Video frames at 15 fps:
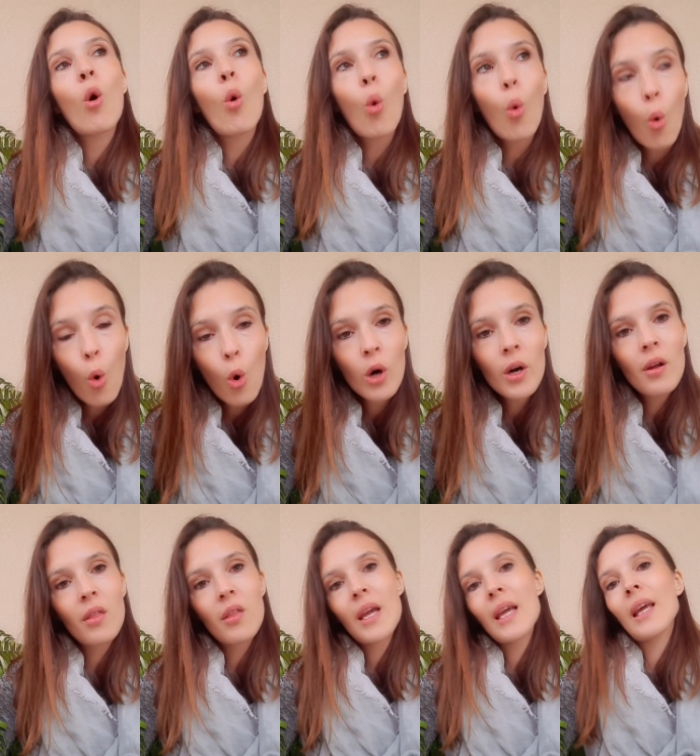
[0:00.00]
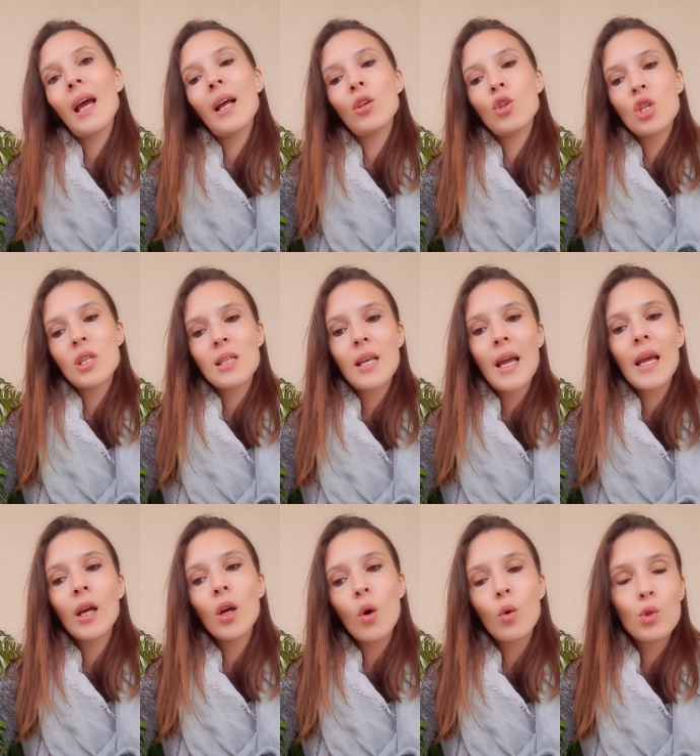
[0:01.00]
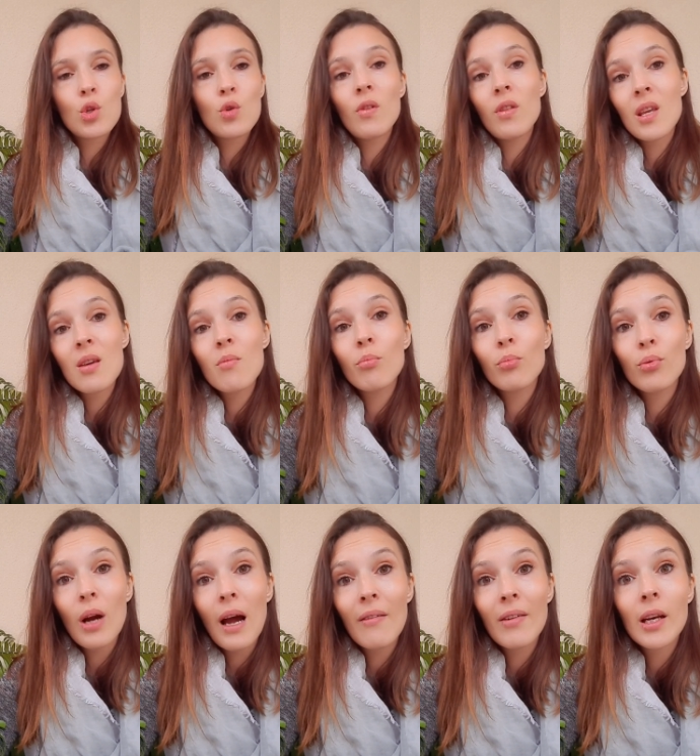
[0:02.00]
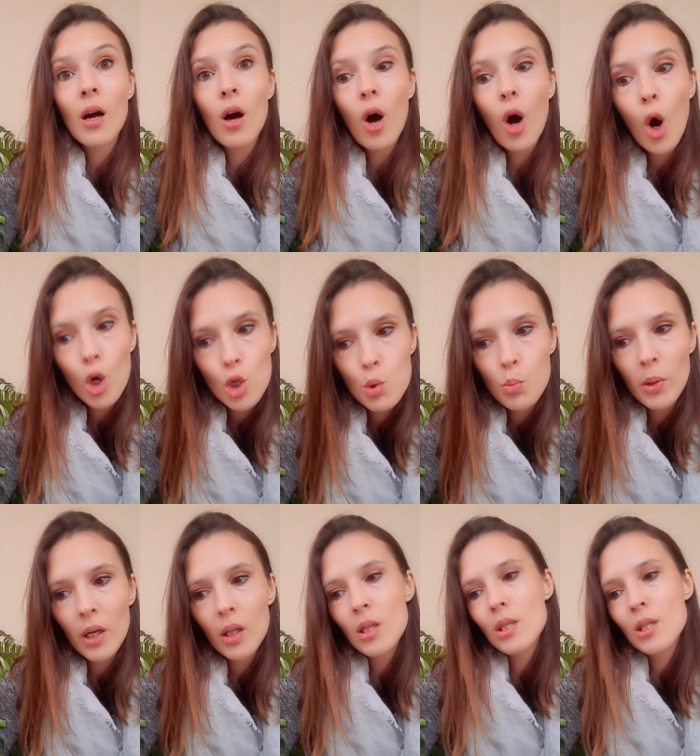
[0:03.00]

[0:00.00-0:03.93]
or they can just say go to the private hospital.